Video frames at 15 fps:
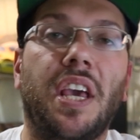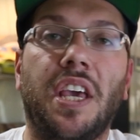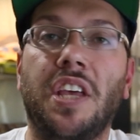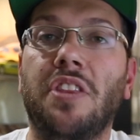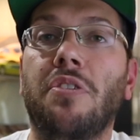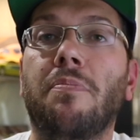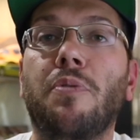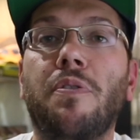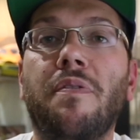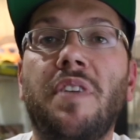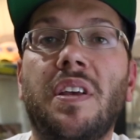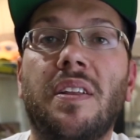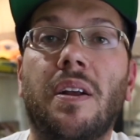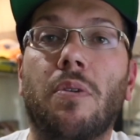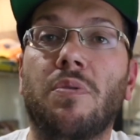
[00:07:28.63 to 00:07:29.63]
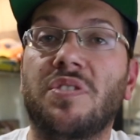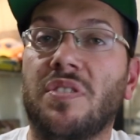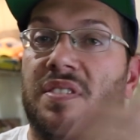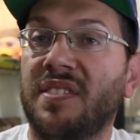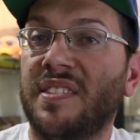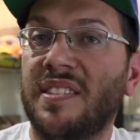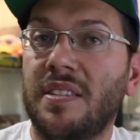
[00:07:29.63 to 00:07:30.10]
In the movie, there
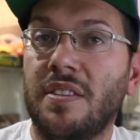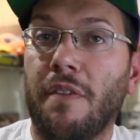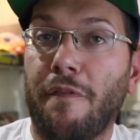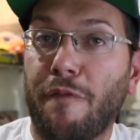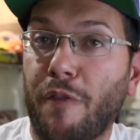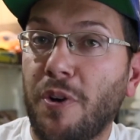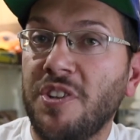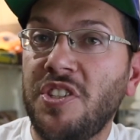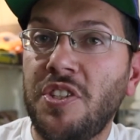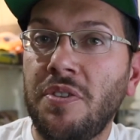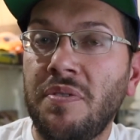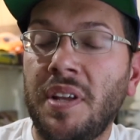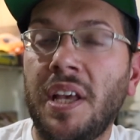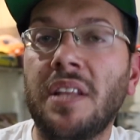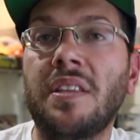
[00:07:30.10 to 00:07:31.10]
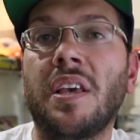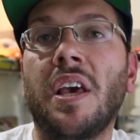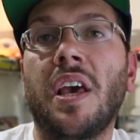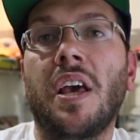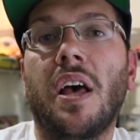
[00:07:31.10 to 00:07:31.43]
was the first unit